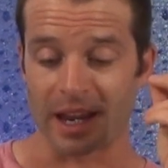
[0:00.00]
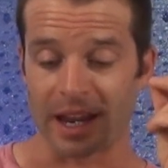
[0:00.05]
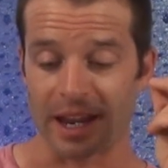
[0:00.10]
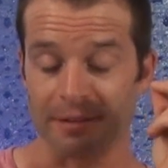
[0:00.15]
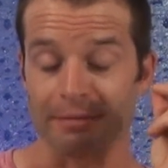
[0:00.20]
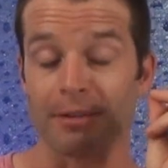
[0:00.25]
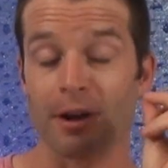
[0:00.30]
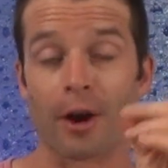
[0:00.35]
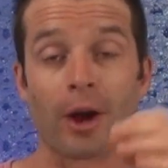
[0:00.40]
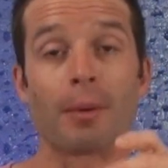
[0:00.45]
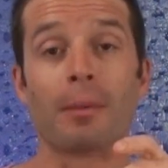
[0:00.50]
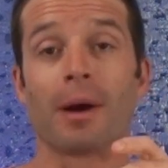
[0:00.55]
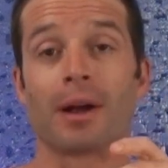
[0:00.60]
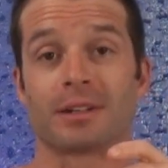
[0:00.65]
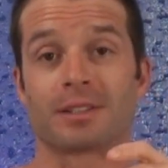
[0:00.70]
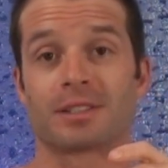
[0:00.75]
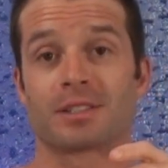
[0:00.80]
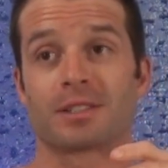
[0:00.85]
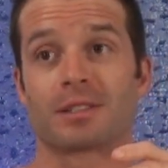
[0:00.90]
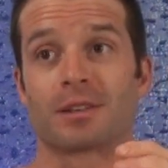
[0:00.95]
very
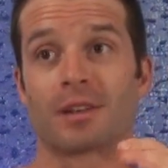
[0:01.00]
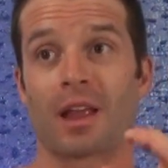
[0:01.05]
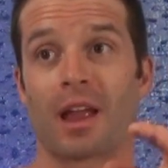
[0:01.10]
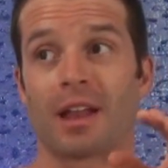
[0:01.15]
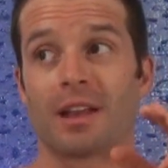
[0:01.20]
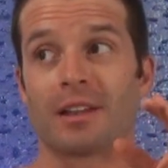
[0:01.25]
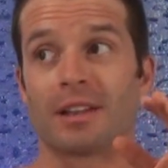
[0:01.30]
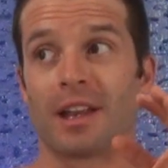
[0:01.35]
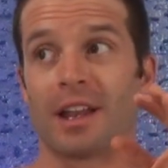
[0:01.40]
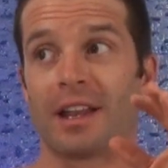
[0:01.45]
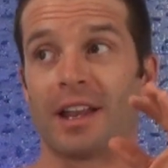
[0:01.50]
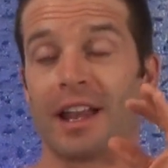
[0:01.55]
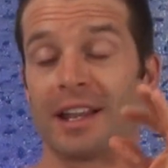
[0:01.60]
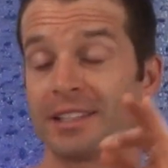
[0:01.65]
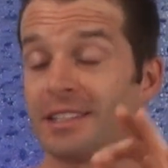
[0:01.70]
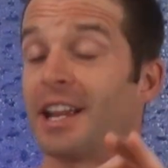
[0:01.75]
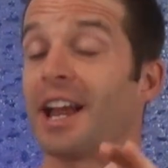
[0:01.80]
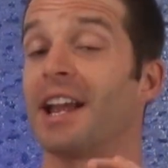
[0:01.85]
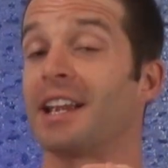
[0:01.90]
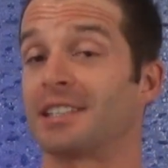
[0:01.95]
much,
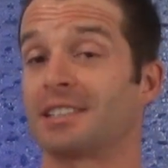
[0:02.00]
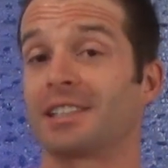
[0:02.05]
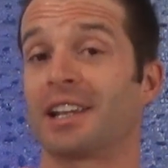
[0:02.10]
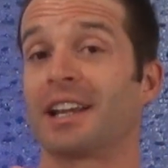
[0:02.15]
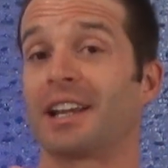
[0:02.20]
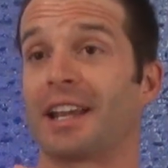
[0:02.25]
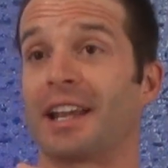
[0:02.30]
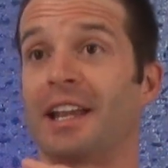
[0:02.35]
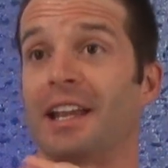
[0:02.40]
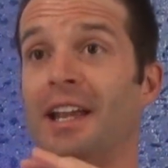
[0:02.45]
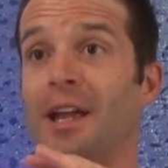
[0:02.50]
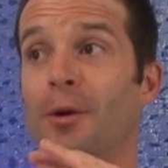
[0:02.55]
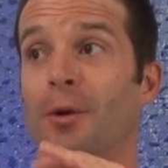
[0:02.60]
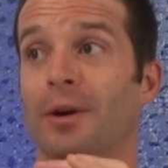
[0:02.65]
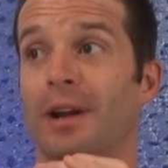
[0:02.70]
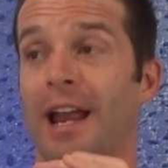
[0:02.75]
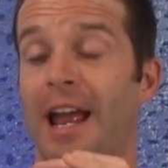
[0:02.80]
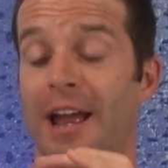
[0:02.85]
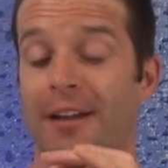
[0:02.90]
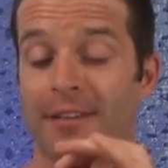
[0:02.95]
it tastes like it
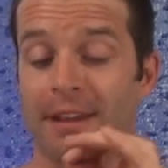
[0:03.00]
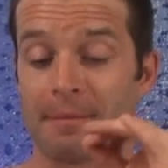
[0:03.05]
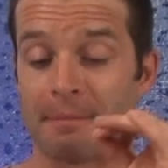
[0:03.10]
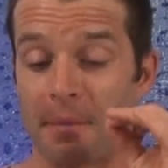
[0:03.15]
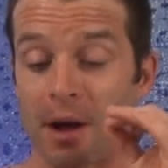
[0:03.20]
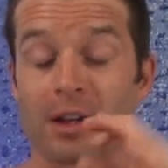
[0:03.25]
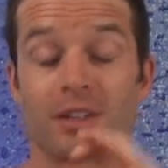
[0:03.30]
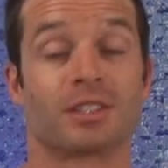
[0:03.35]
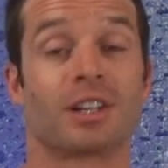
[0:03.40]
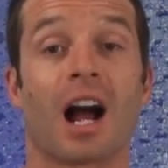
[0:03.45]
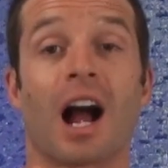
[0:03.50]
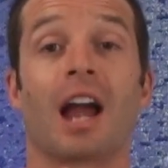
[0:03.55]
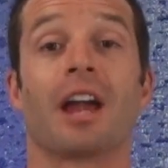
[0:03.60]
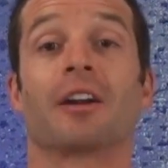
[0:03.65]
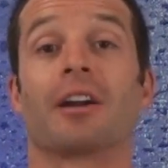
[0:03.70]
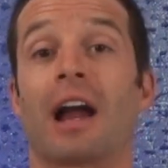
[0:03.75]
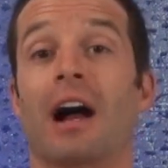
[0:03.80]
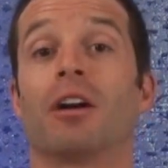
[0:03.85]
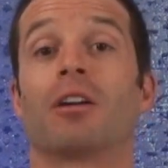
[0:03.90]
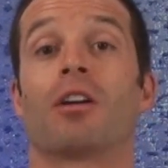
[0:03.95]
would have a much
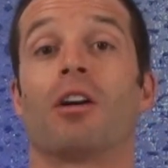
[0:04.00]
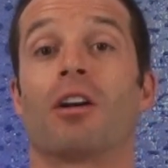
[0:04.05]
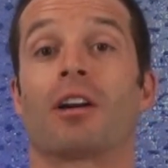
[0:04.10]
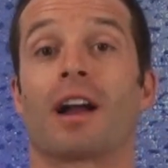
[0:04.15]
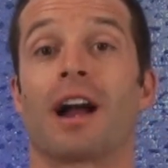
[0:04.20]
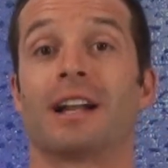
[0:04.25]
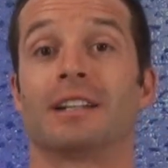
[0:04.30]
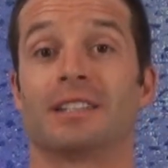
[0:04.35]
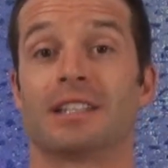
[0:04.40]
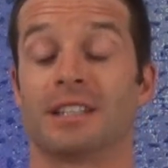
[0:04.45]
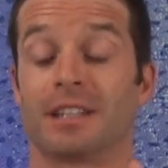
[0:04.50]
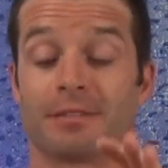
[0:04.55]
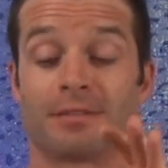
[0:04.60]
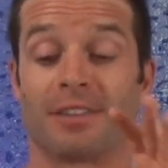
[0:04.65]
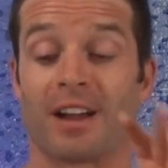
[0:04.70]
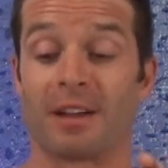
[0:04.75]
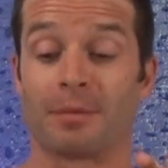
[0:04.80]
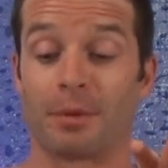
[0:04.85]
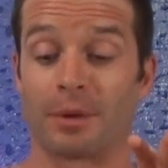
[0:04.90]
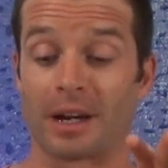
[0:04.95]
higher alcohol content than
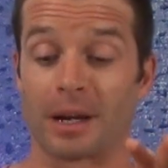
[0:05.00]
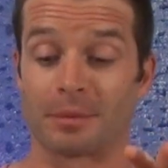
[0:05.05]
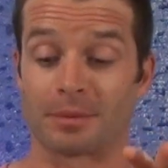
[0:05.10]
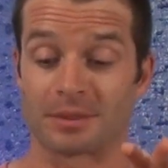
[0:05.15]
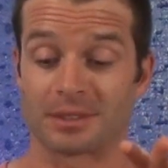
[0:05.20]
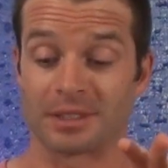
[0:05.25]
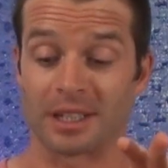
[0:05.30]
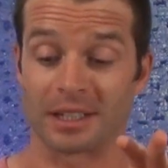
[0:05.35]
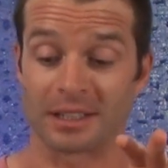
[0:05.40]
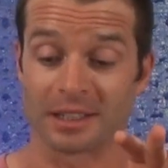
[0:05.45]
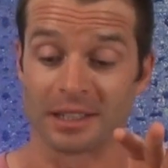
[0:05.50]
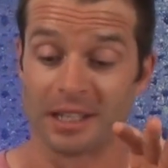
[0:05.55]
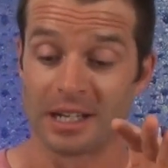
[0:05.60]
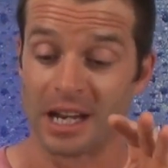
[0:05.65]
5.8%.